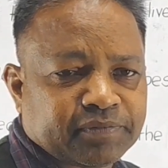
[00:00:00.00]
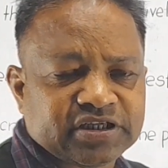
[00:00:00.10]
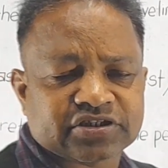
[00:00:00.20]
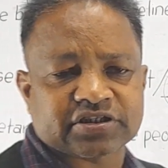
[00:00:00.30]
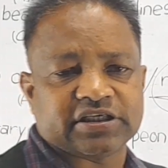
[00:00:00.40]

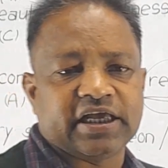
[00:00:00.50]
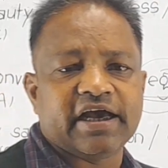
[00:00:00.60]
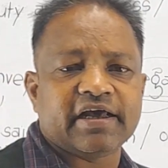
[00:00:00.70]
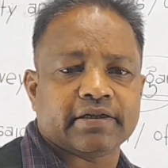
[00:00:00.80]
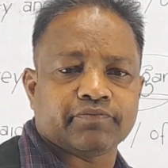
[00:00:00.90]
means
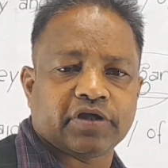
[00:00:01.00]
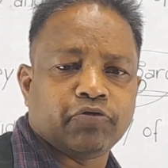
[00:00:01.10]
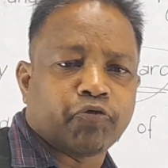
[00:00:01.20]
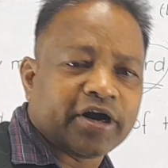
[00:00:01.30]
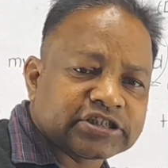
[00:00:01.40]
here he
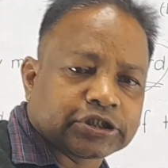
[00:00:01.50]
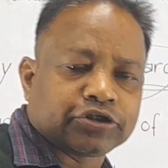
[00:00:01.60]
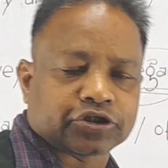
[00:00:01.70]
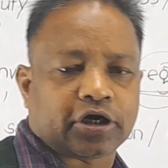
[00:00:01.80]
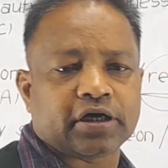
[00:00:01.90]
wants to
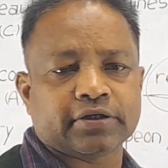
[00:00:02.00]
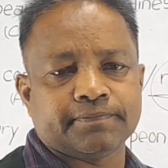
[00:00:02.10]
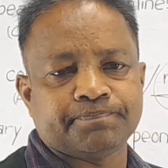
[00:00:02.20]
talk.